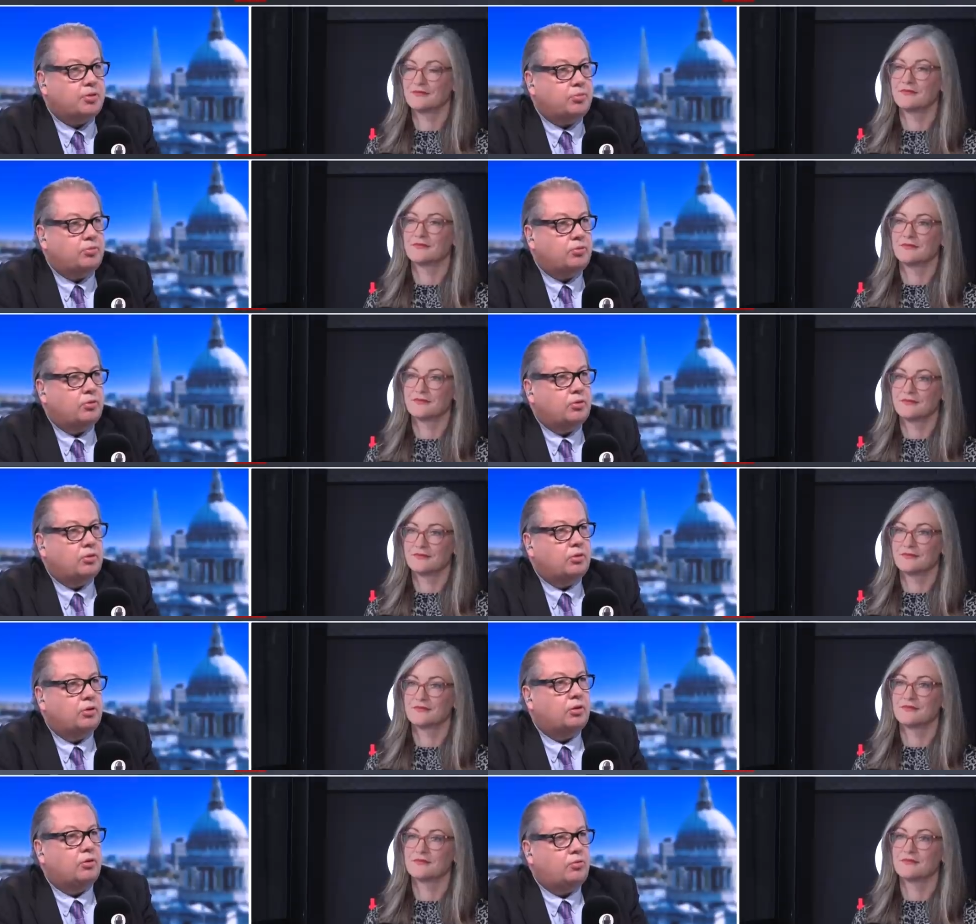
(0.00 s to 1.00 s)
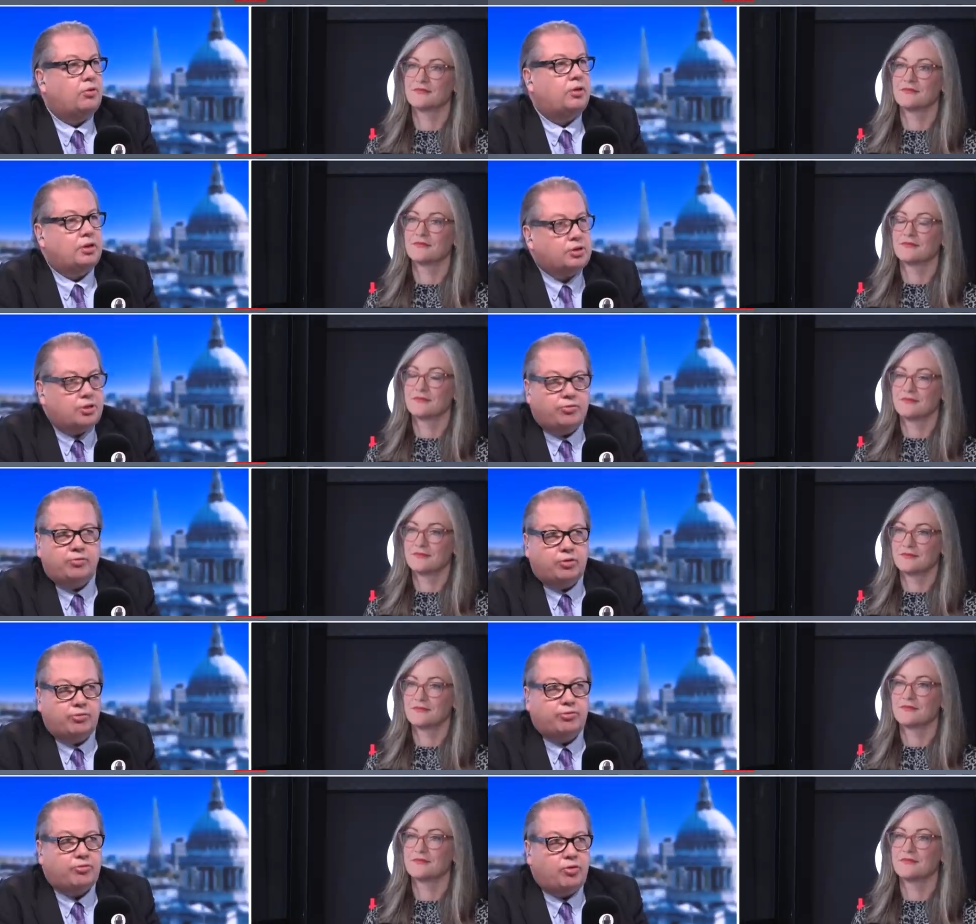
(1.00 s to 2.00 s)
Speaker 1: people? You know, what are they
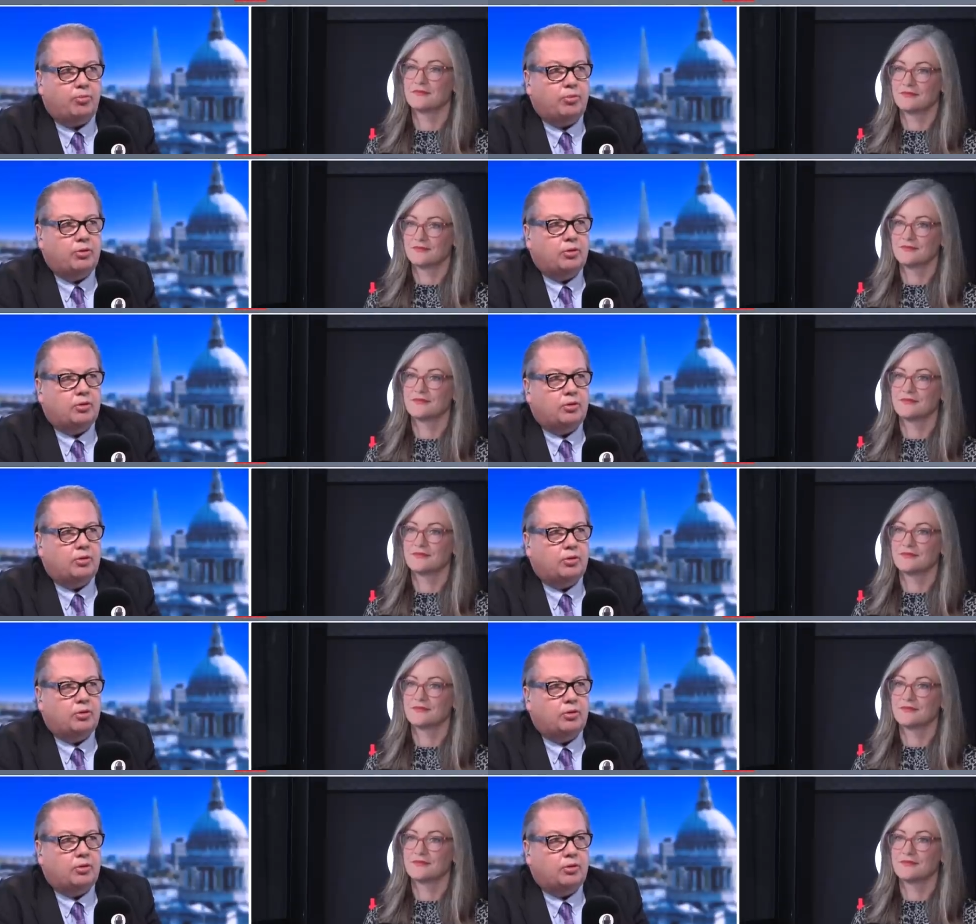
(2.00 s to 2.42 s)
suffering from?